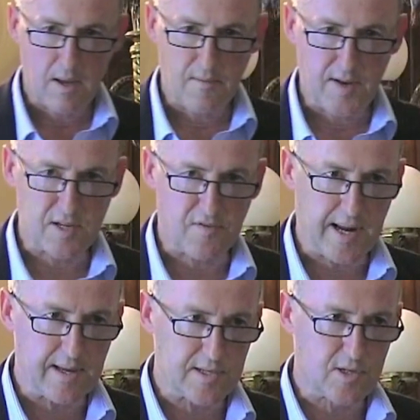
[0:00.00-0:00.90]
Viktor
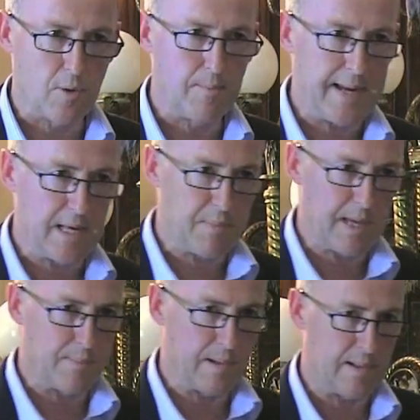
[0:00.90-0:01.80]
Frankl saw many
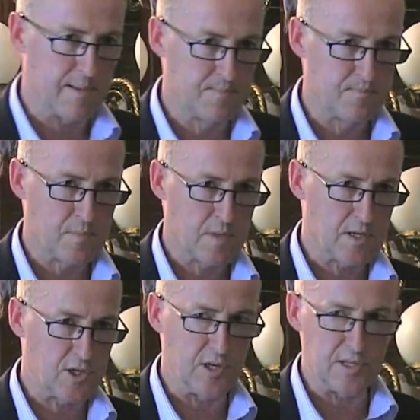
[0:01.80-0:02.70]
people
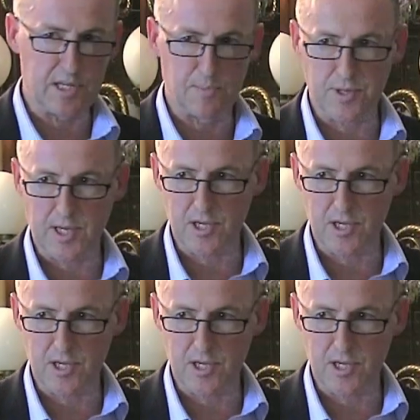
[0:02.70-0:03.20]
choosing to put their